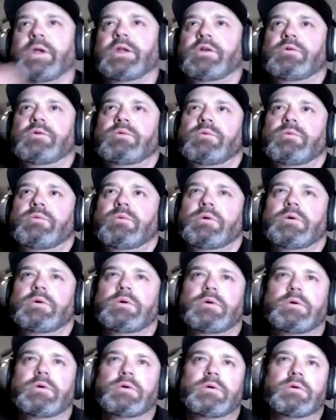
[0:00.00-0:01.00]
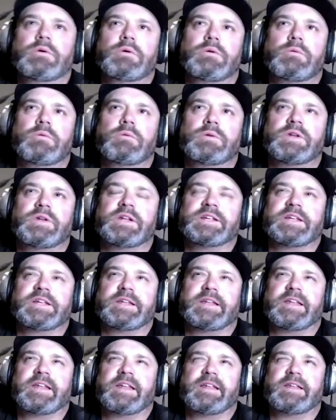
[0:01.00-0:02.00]
you
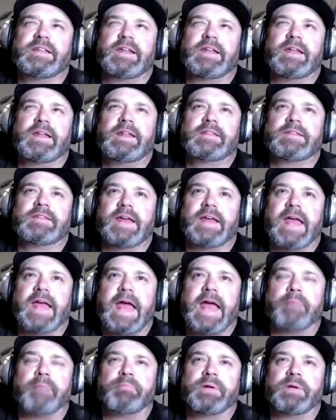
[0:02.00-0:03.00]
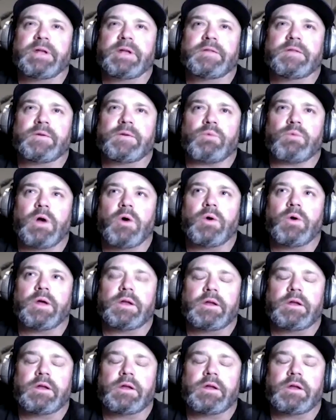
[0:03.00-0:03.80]
did anything happen in the Rogan